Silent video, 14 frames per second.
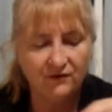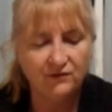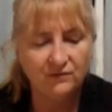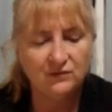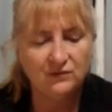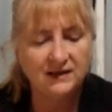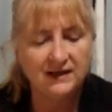
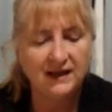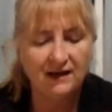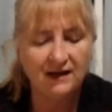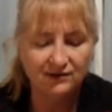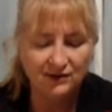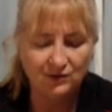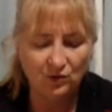from just
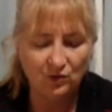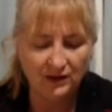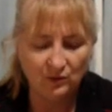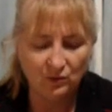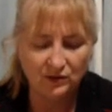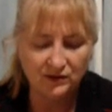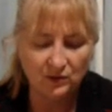counting what
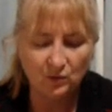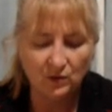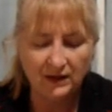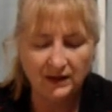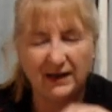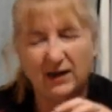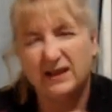there was on
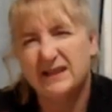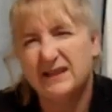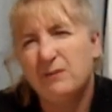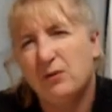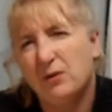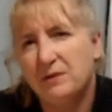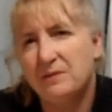one leg, I'd
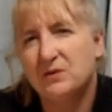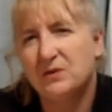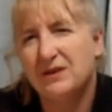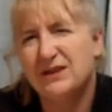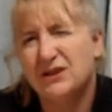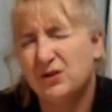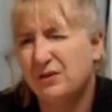say probably
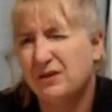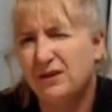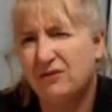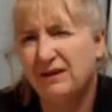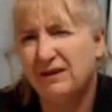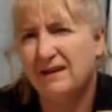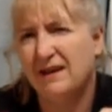between two and
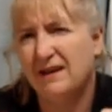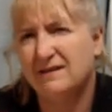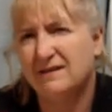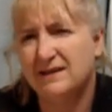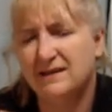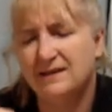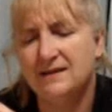
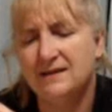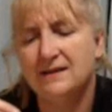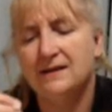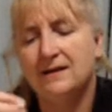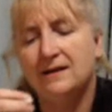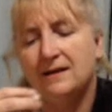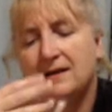3,000
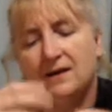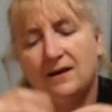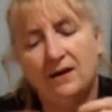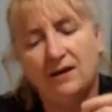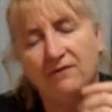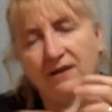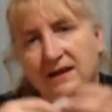
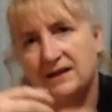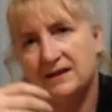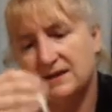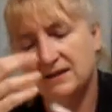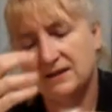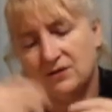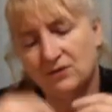of these
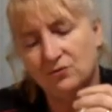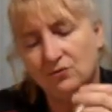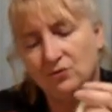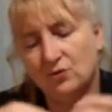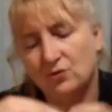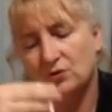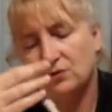little
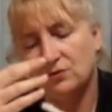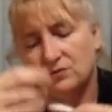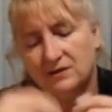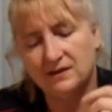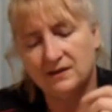coils.